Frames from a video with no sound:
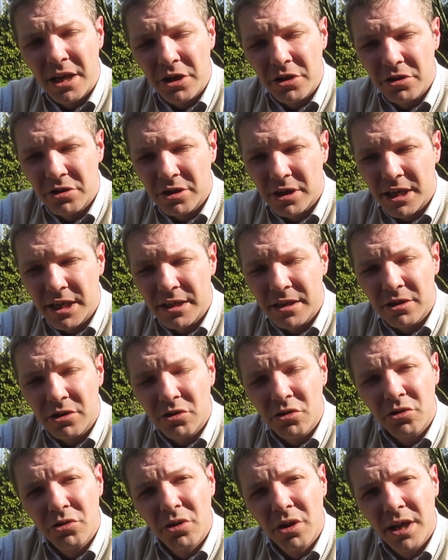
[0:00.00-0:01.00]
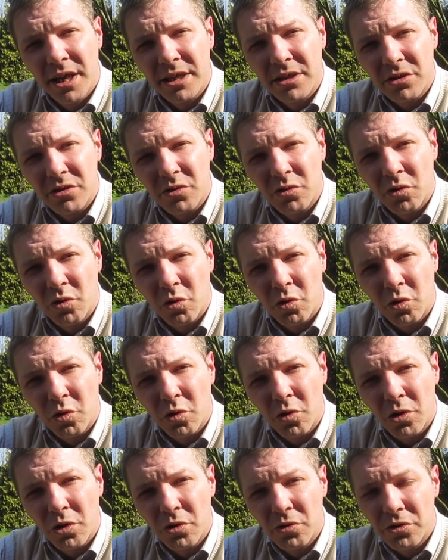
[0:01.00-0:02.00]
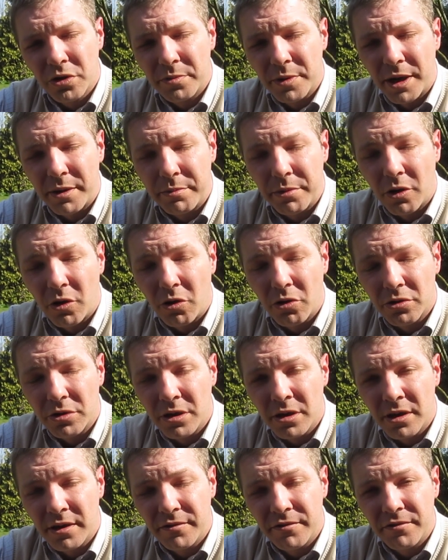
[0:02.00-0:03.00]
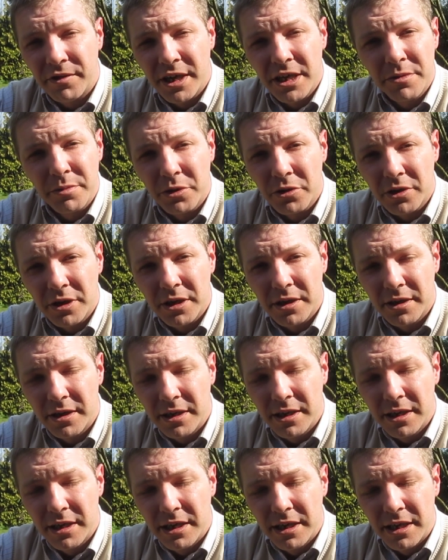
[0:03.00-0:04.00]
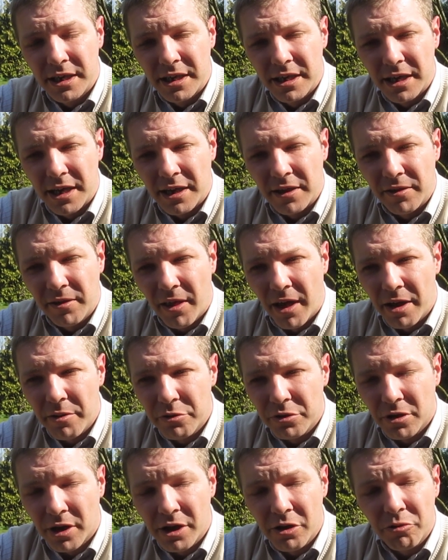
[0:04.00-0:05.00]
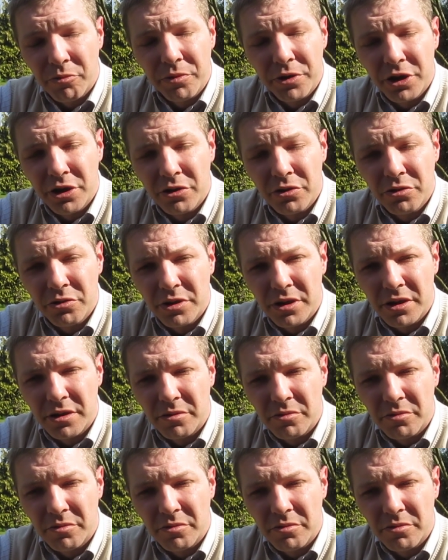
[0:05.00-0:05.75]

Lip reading: You can either Google it or look them up on Facebook. They will help you